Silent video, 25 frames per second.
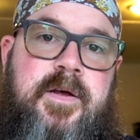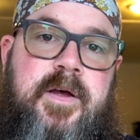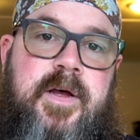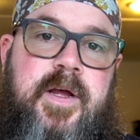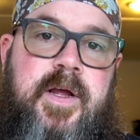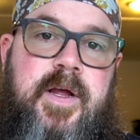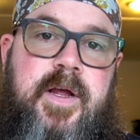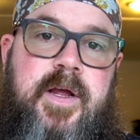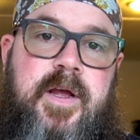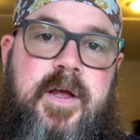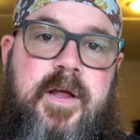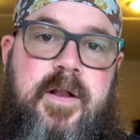
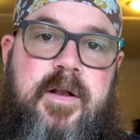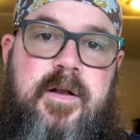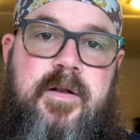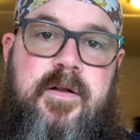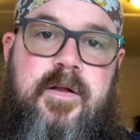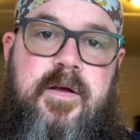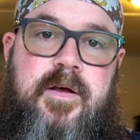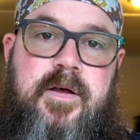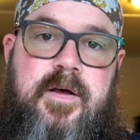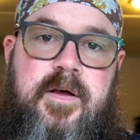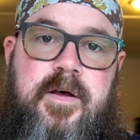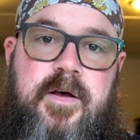and
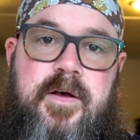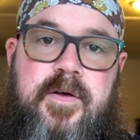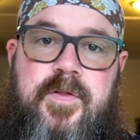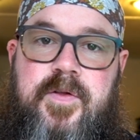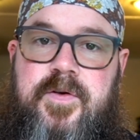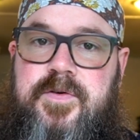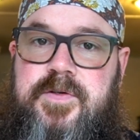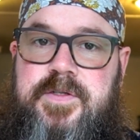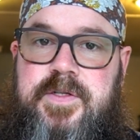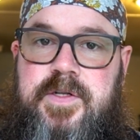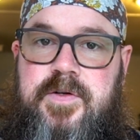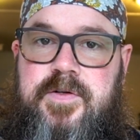
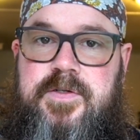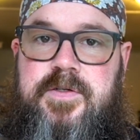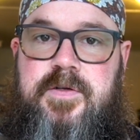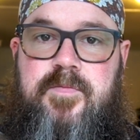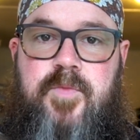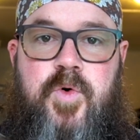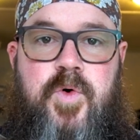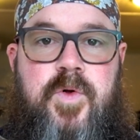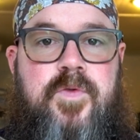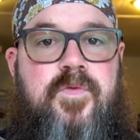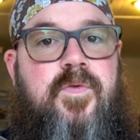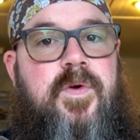there's still some
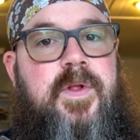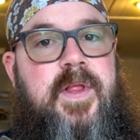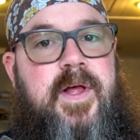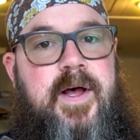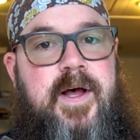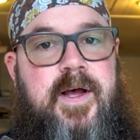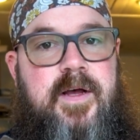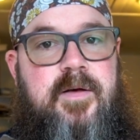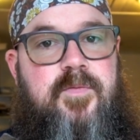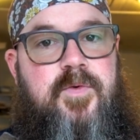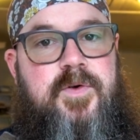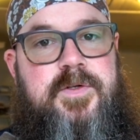old
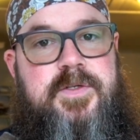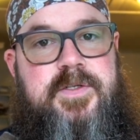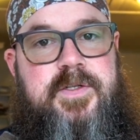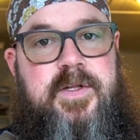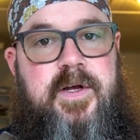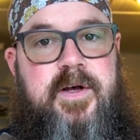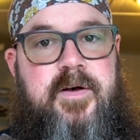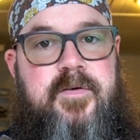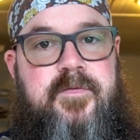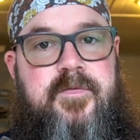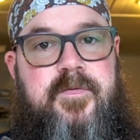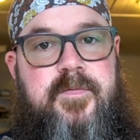reliable
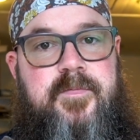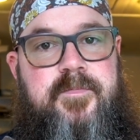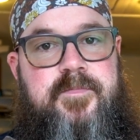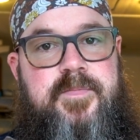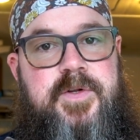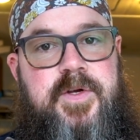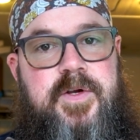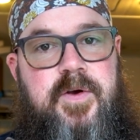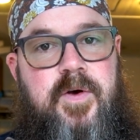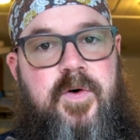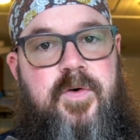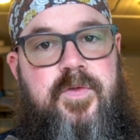stuff
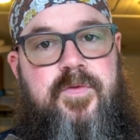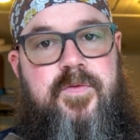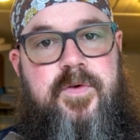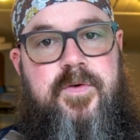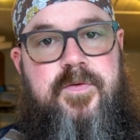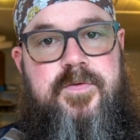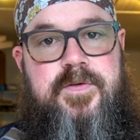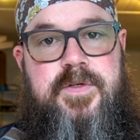to go through.